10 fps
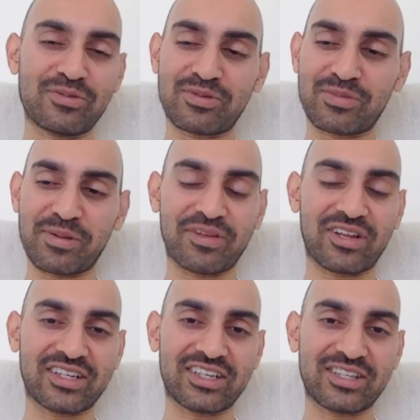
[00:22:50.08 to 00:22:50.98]
or my
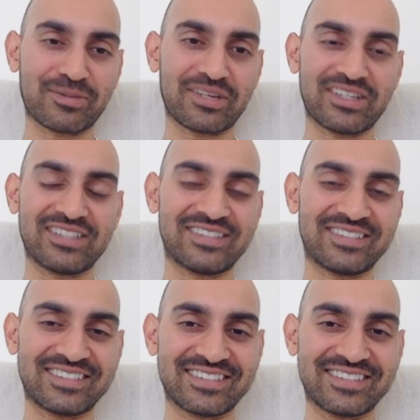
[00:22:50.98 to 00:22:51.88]
blog, either one.
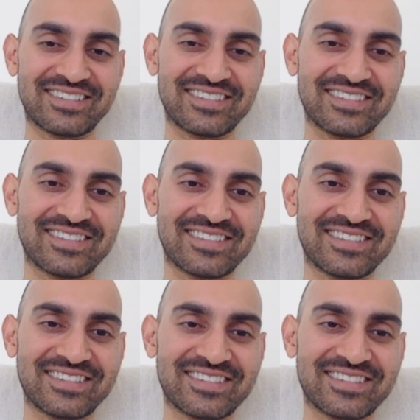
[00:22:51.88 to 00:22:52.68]
Okay, fantastic.